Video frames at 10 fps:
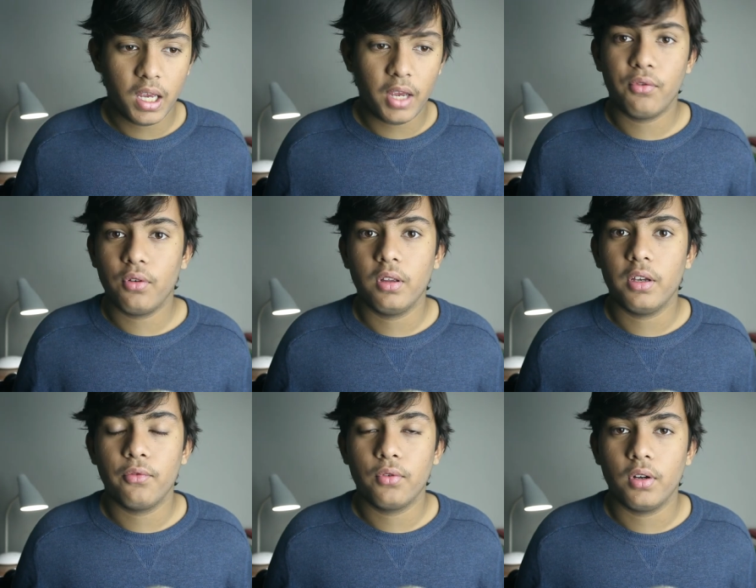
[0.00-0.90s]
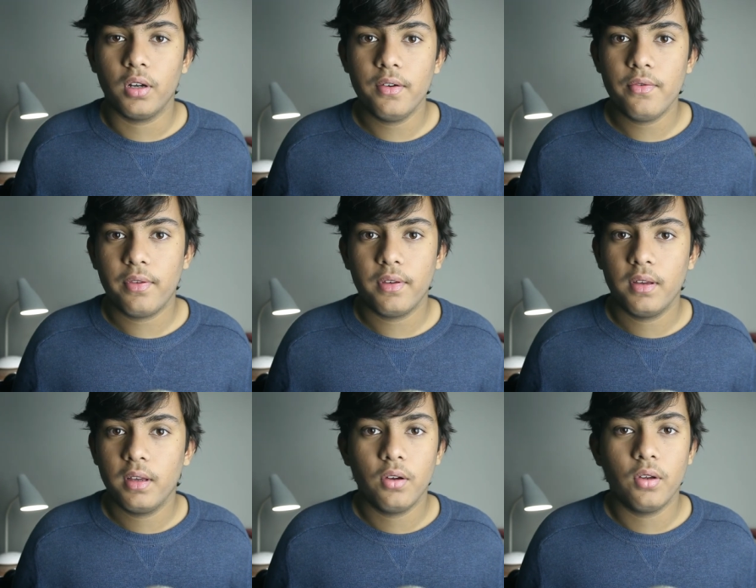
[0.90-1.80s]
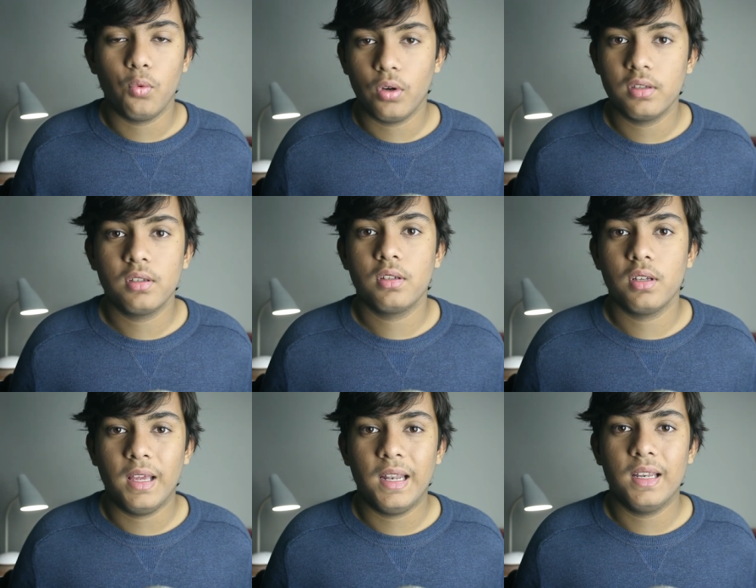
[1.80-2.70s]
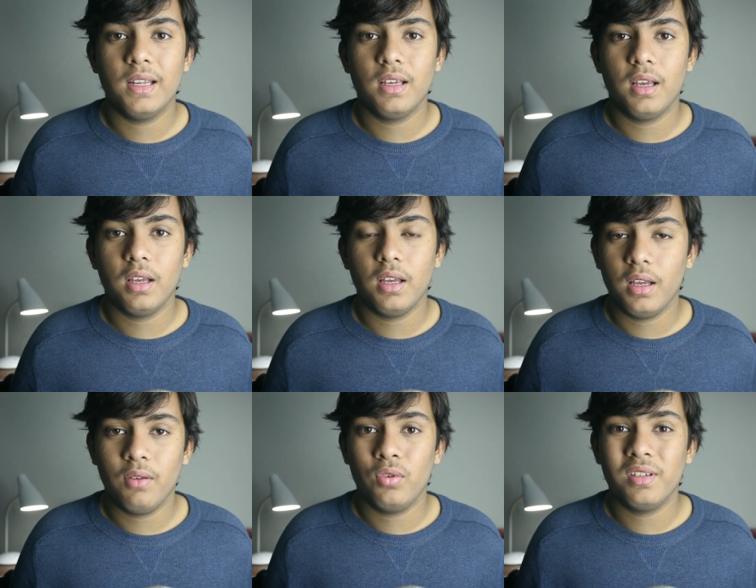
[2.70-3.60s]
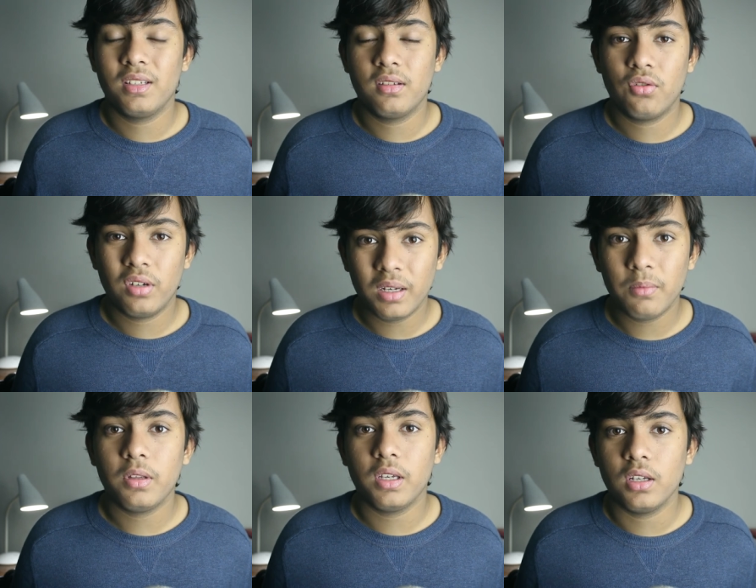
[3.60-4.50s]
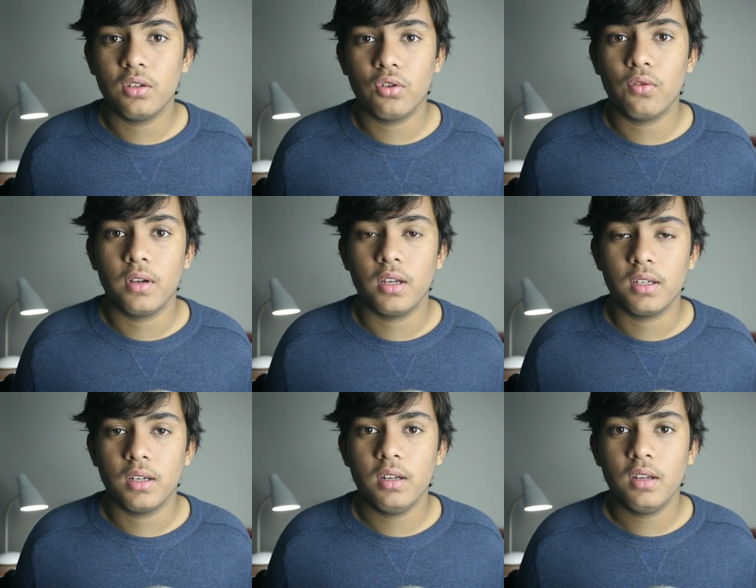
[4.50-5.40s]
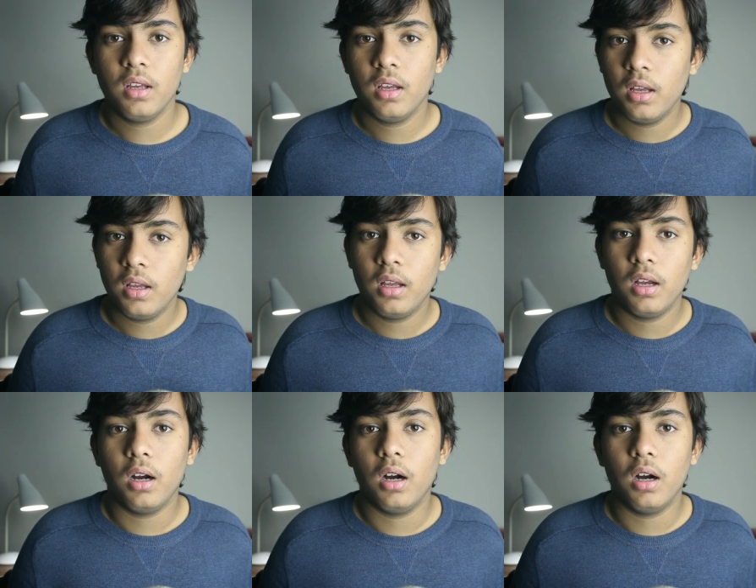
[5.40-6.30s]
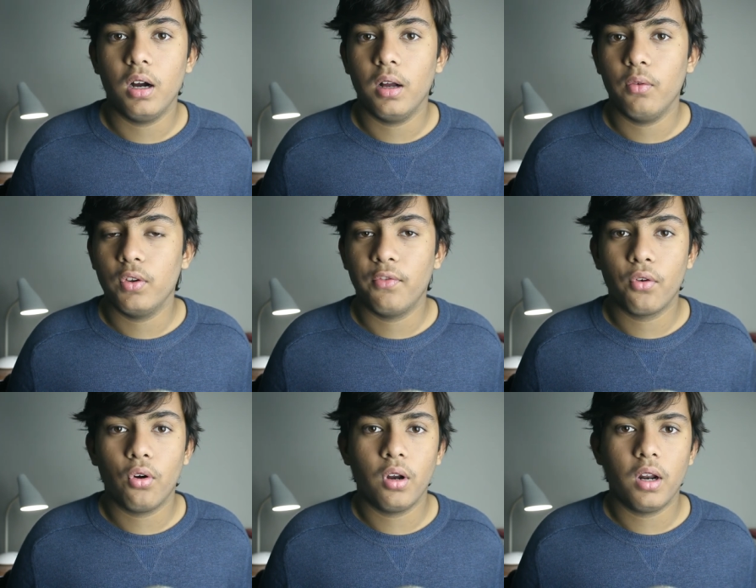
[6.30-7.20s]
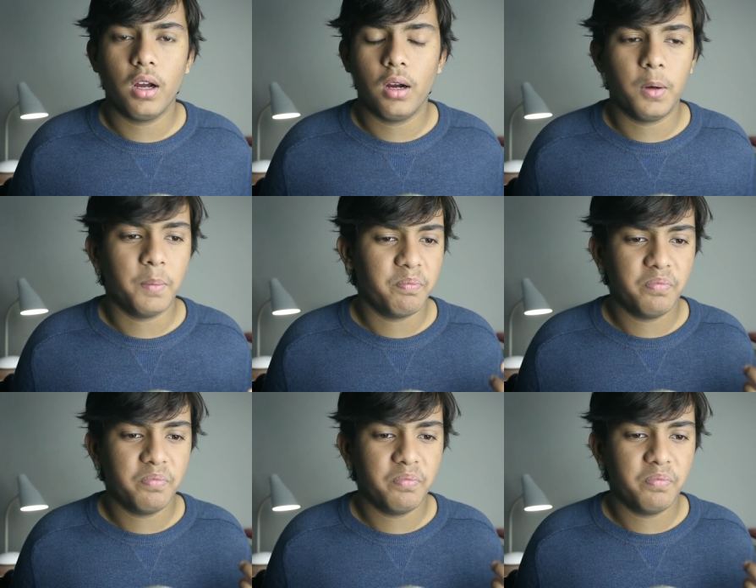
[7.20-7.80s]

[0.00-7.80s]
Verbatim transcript: ever lived on Earth. Was an was extremely introverted uh, we've got um,